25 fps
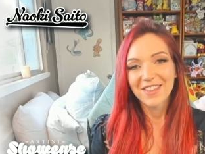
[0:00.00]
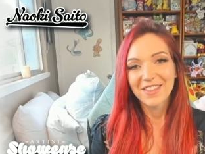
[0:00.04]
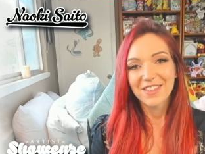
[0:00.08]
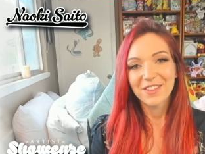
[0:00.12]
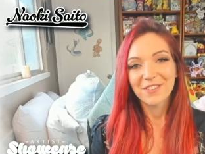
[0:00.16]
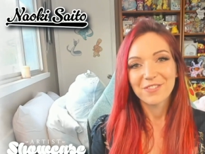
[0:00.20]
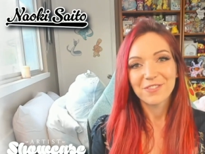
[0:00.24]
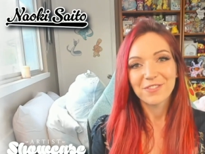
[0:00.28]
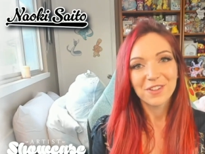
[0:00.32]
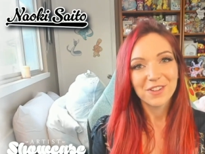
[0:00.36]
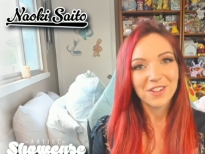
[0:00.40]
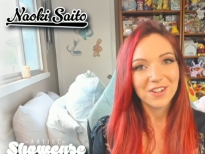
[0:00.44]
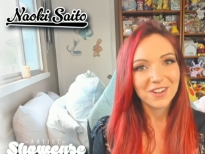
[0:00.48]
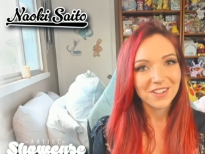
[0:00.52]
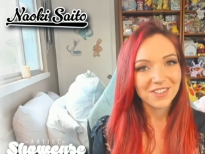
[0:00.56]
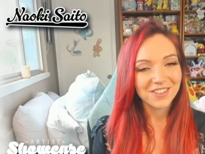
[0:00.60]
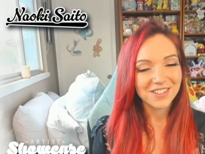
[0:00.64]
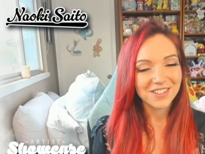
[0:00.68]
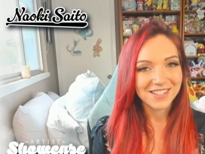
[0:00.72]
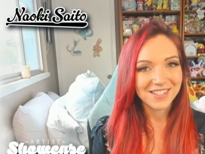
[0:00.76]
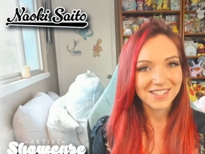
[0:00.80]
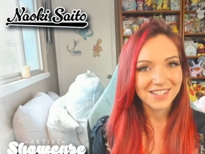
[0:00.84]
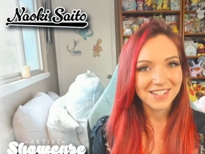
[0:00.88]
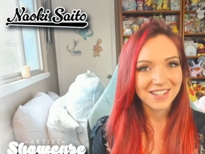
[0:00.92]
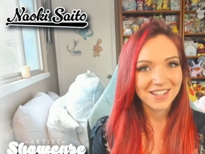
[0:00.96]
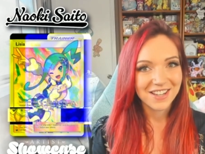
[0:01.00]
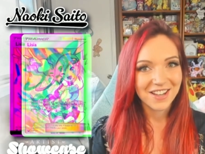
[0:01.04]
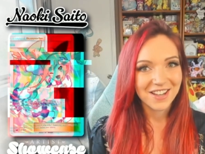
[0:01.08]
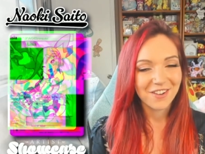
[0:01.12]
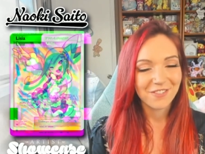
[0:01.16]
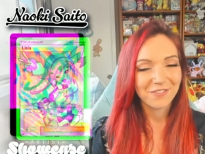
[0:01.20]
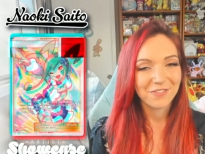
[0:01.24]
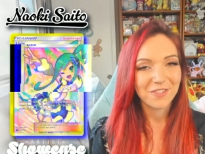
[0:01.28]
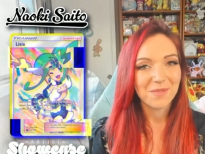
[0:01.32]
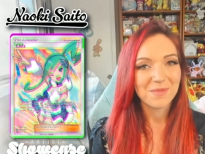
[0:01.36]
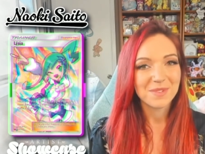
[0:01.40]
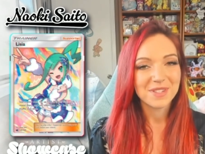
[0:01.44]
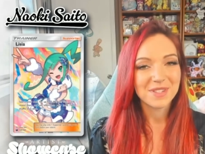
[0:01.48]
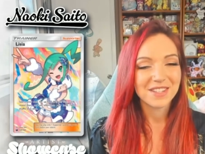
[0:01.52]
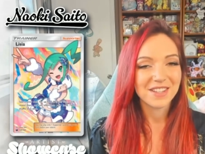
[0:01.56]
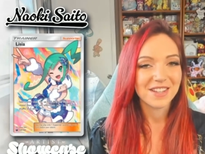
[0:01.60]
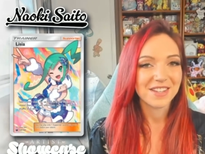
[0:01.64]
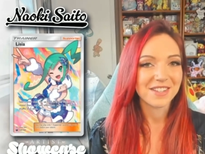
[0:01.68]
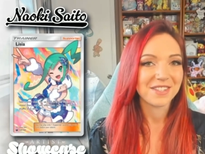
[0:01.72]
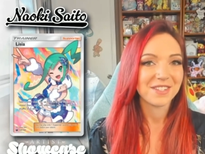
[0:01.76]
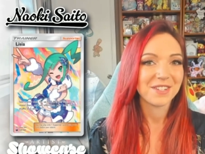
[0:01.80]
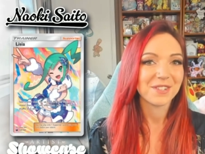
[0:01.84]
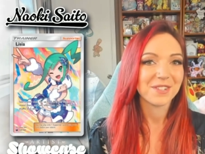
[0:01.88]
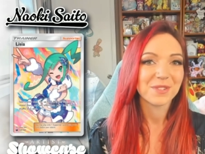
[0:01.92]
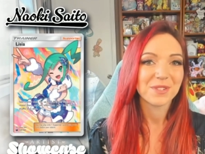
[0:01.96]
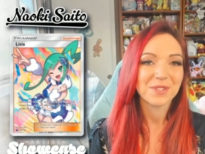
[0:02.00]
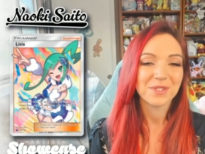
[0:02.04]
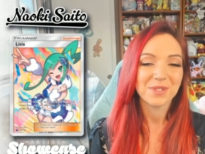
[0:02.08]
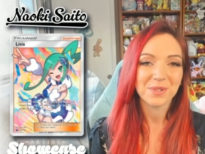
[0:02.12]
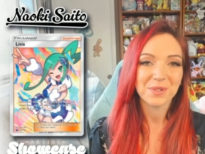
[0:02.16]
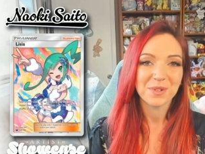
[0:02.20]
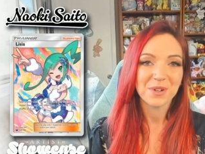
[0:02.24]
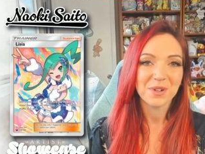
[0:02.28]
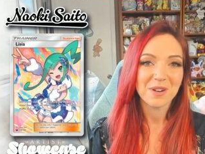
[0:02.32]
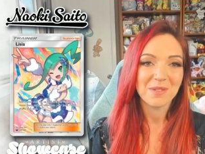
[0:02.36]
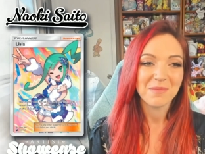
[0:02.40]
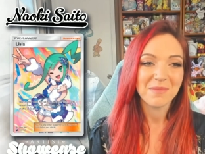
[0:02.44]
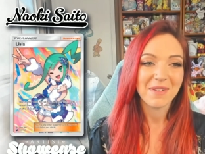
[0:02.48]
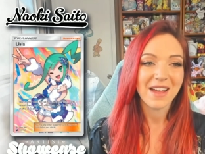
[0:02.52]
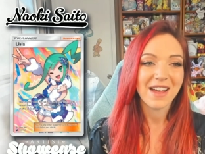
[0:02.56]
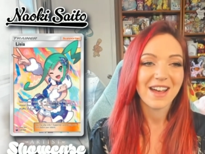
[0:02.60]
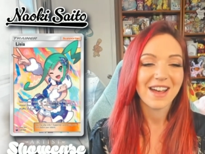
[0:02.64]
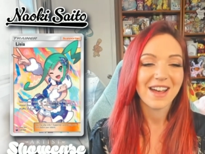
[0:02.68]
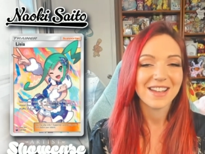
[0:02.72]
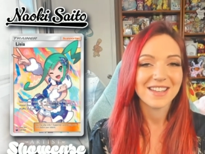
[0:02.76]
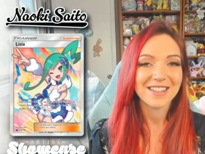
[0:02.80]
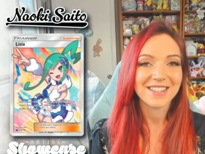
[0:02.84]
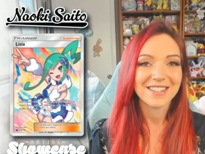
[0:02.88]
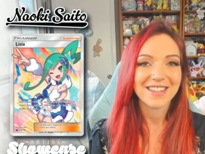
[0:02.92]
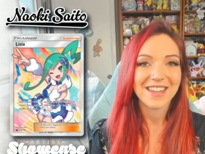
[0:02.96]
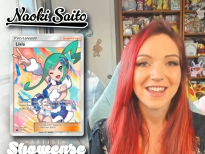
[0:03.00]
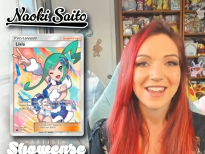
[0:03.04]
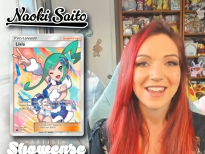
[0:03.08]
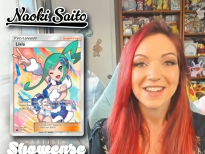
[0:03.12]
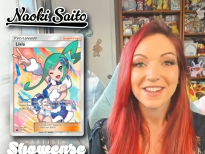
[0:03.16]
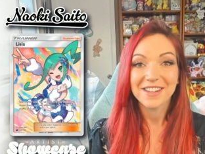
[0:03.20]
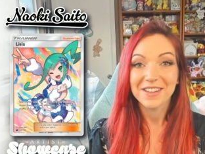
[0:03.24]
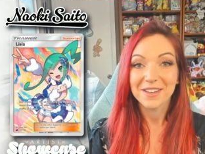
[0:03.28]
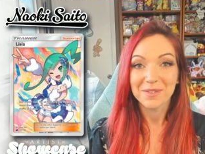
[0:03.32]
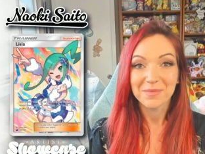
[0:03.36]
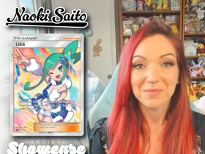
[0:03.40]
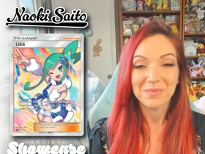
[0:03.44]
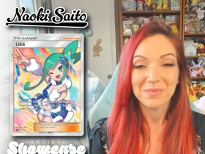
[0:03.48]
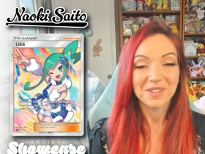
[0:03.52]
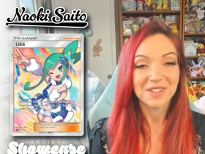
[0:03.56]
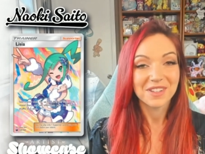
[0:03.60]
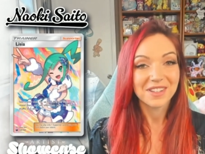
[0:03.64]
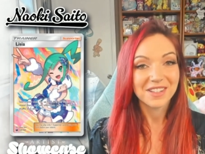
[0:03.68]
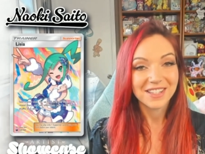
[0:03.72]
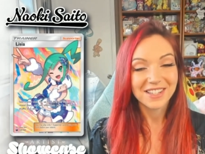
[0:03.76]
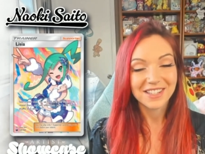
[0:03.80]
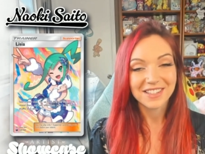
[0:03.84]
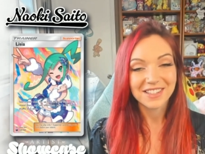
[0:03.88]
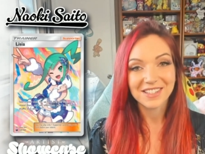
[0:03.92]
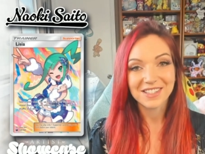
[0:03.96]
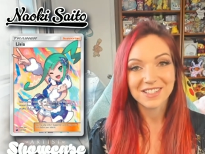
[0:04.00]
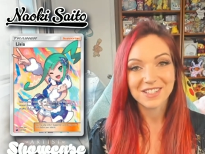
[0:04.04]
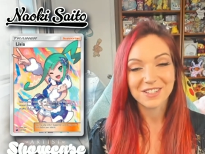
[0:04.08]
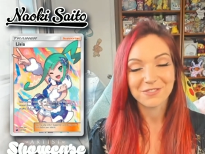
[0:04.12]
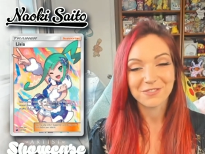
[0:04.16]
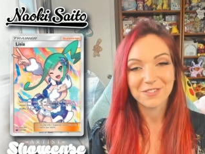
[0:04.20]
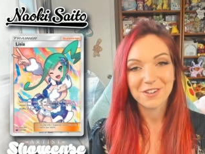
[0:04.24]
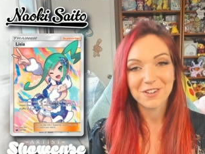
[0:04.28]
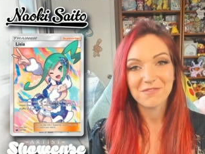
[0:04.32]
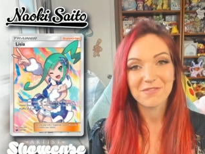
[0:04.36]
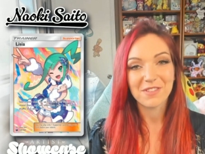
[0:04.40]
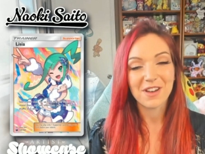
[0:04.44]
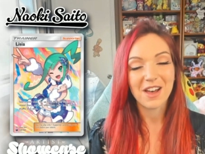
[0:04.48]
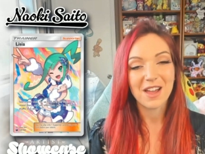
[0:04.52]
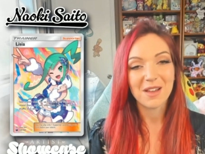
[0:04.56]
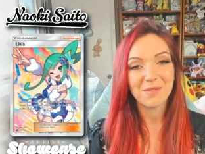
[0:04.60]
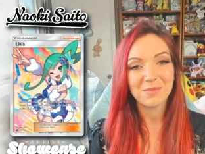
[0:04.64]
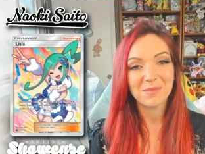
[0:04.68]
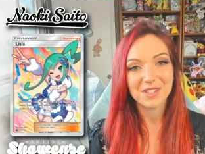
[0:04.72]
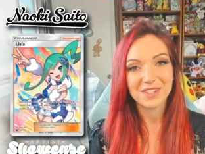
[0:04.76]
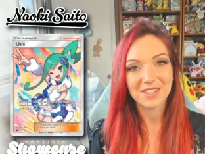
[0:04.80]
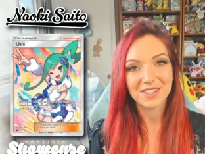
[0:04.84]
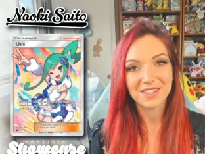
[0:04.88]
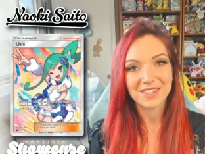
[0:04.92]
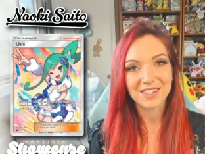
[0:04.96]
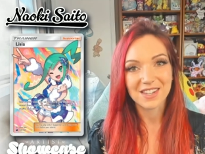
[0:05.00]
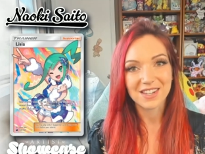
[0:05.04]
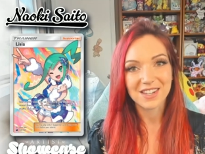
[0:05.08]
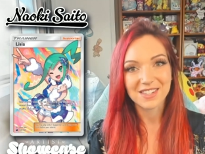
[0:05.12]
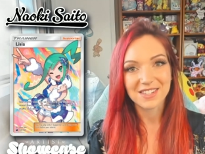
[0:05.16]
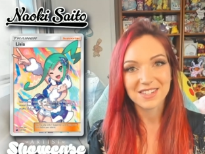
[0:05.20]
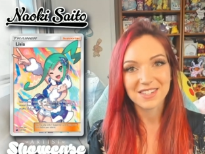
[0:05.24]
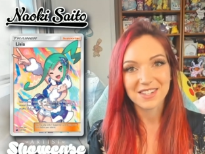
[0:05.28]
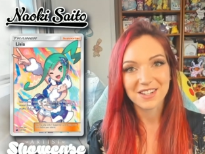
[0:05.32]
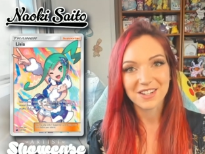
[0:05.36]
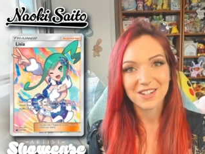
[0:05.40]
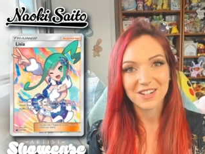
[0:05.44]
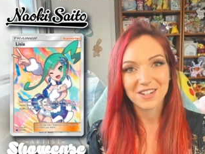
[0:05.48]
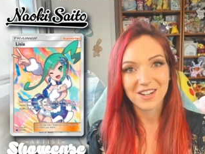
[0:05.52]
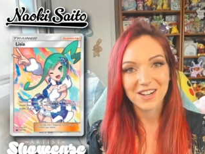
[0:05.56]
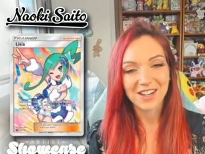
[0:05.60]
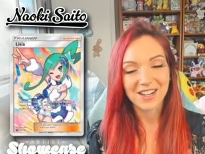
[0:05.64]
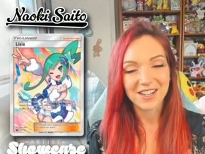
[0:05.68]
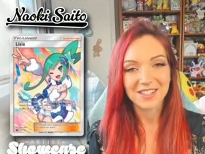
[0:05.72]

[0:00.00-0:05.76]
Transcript: The full art Lucia from Celestial Storm has a completely different vibe to the Sightseer.